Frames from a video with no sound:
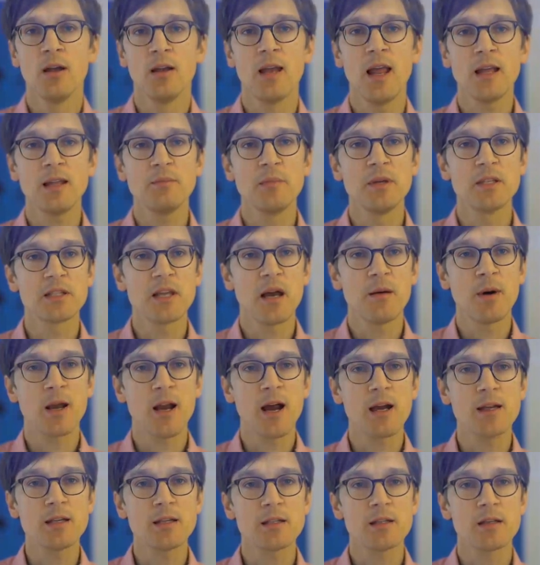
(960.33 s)
let me
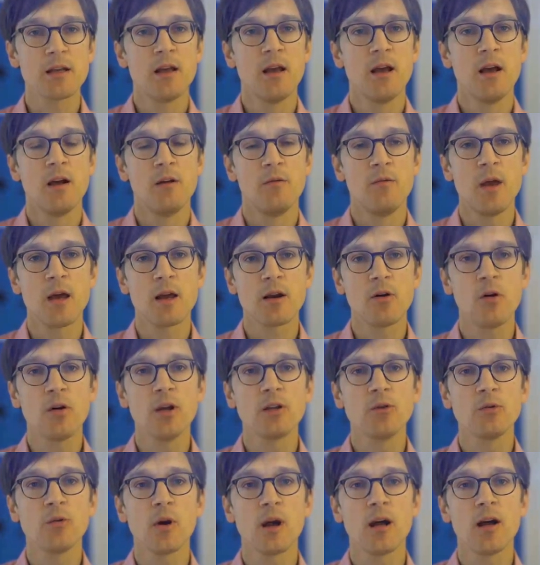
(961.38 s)
summarize. We are
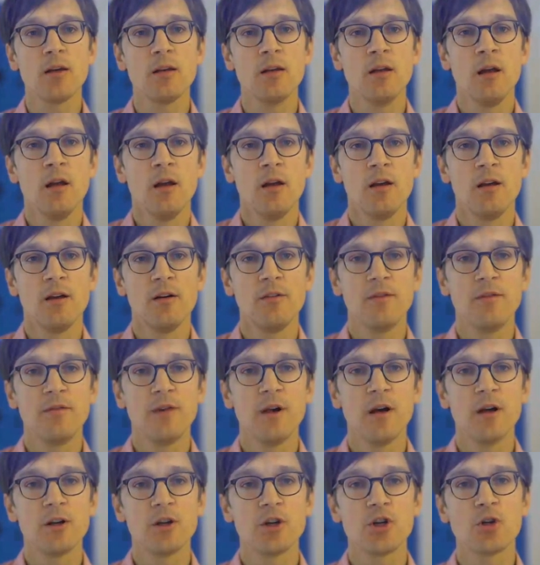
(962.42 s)
going to run
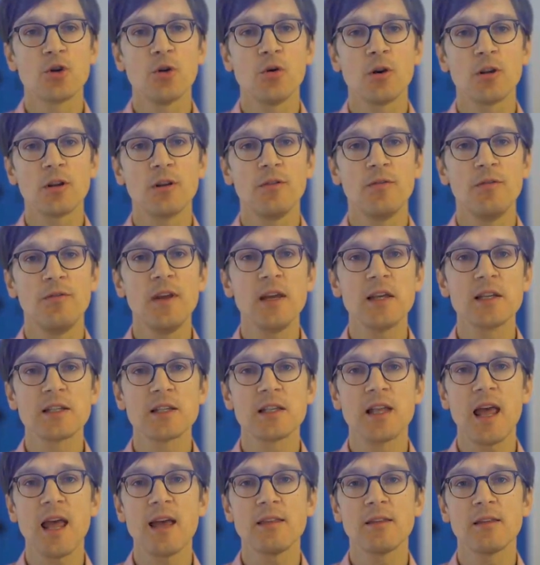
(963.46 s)
uh, short
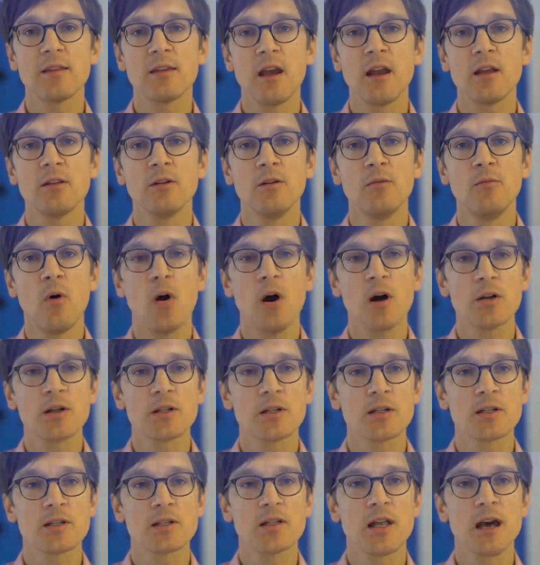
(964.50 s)
fixed length random
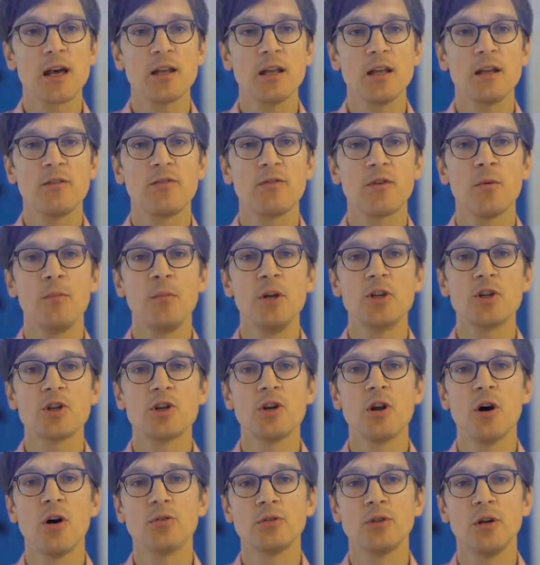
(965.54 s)
walks starting from each
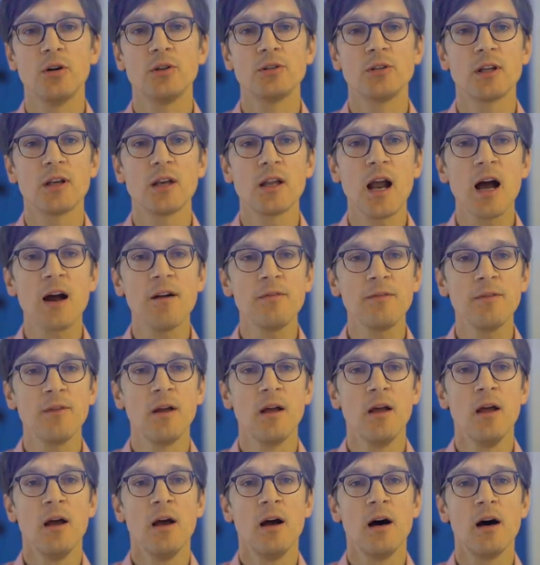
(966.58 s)
node on the graph.
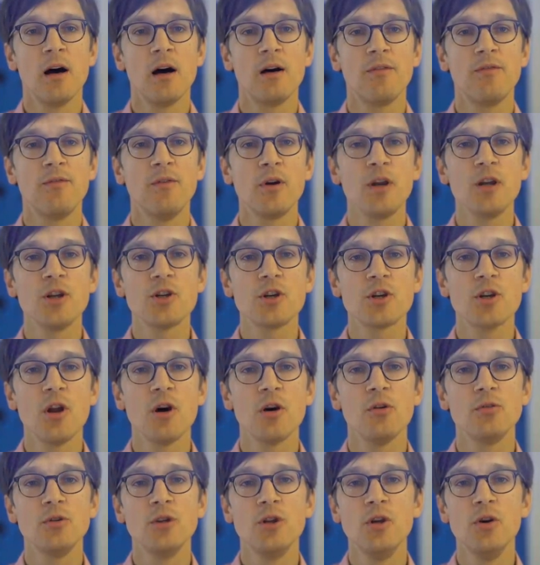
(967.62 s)
Uh, for each
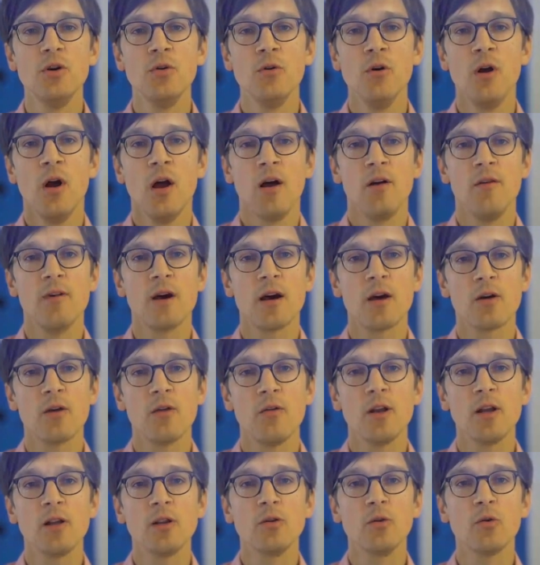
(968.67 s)
node u, we are
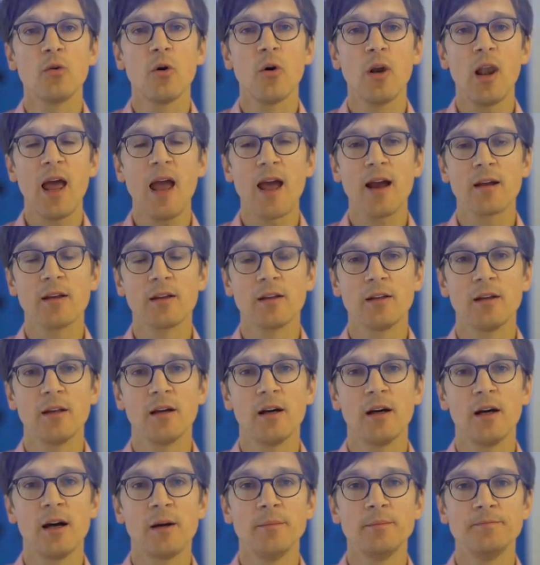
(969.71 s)
going to collect
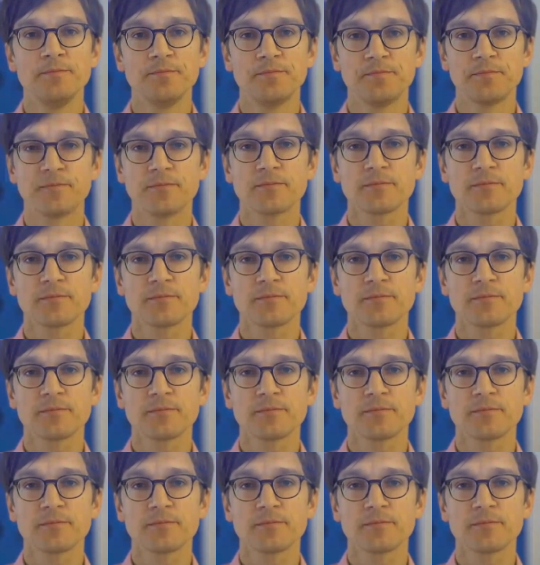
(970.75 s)
um,